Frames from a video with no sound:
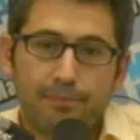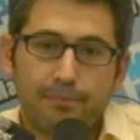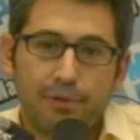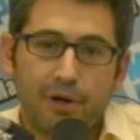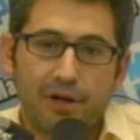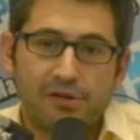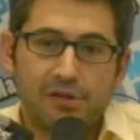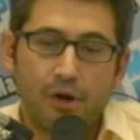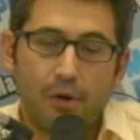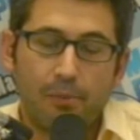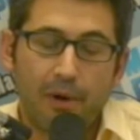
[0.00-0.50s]

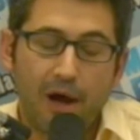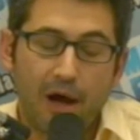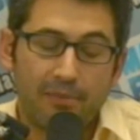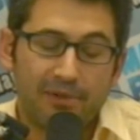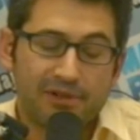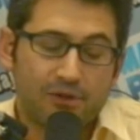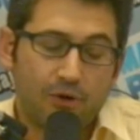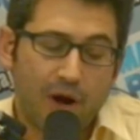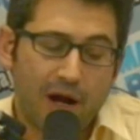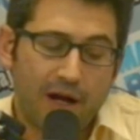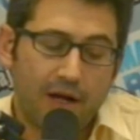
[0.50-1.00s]
President
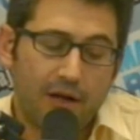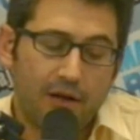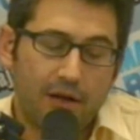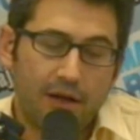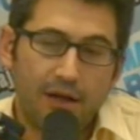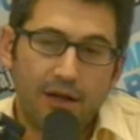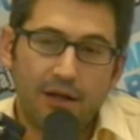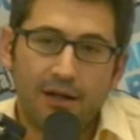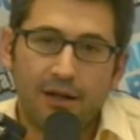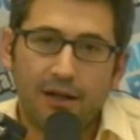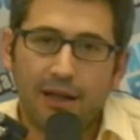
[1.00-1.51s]
Obama's credit,
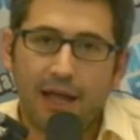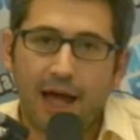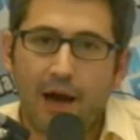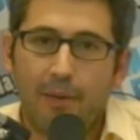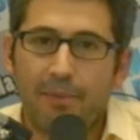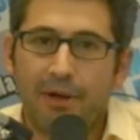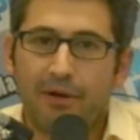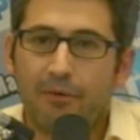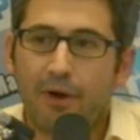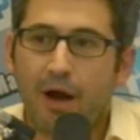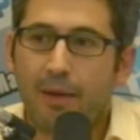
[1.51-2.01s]
he didn't allow
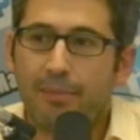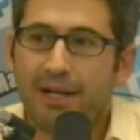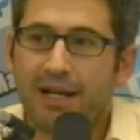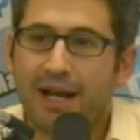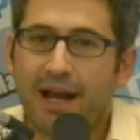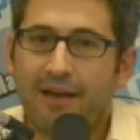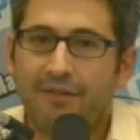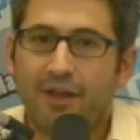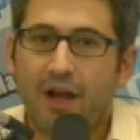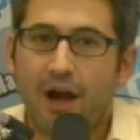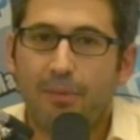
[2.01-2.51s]
Mitt Romney
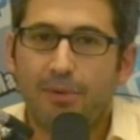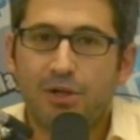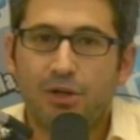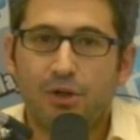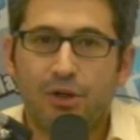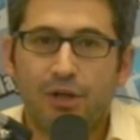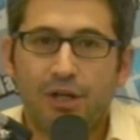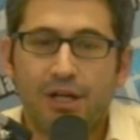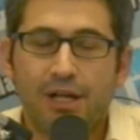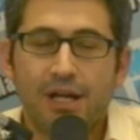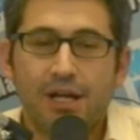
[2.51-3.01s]
to have the
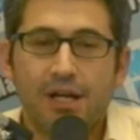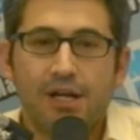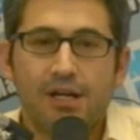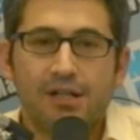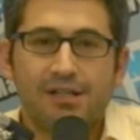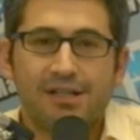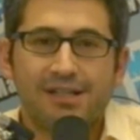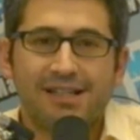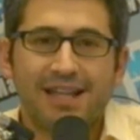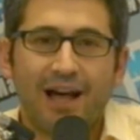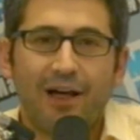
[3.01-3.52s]
opportunity
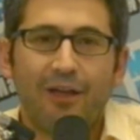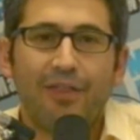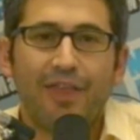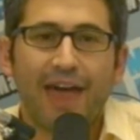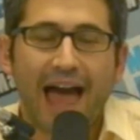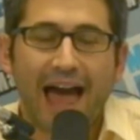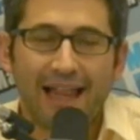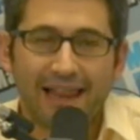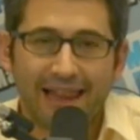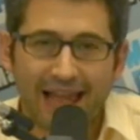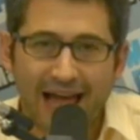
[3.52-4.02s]
to tell
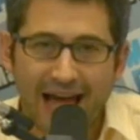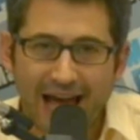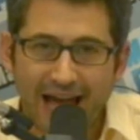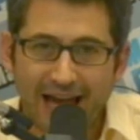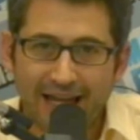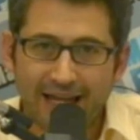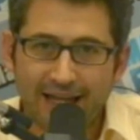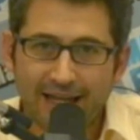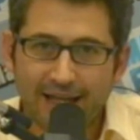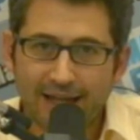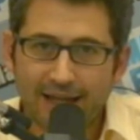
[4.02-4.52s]
that
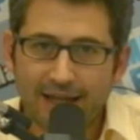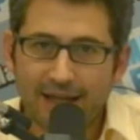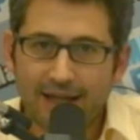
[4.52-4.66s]
lie